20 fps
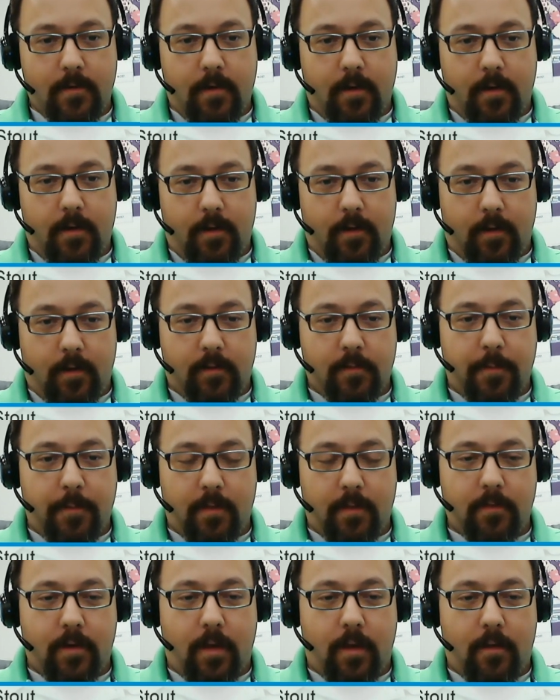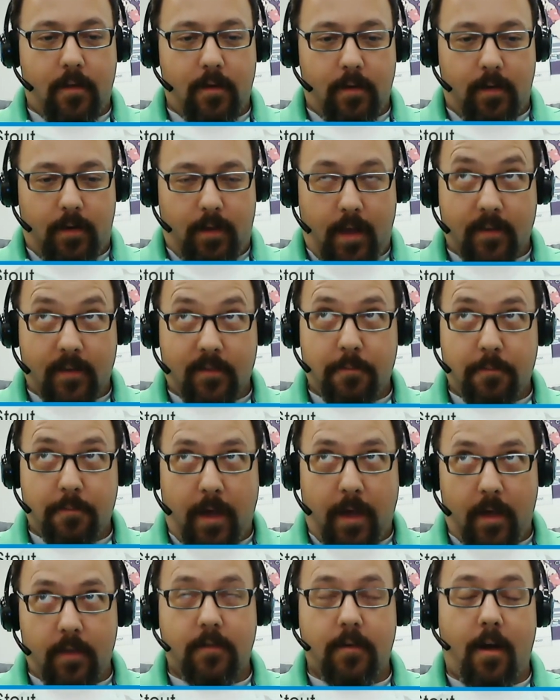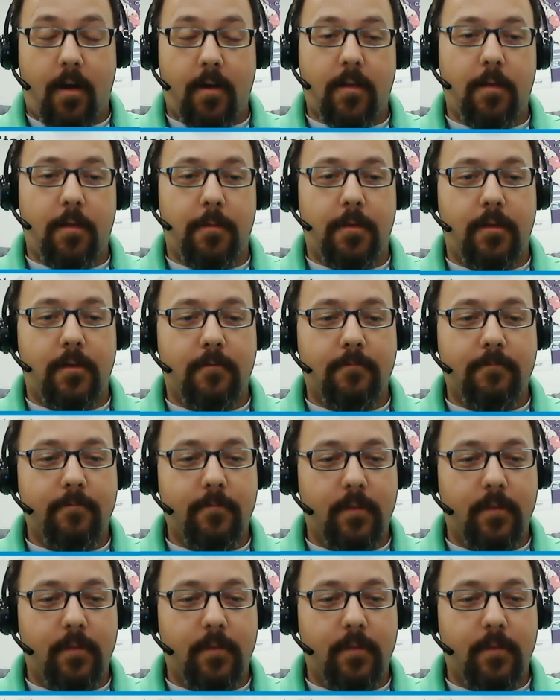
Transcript: An XPath document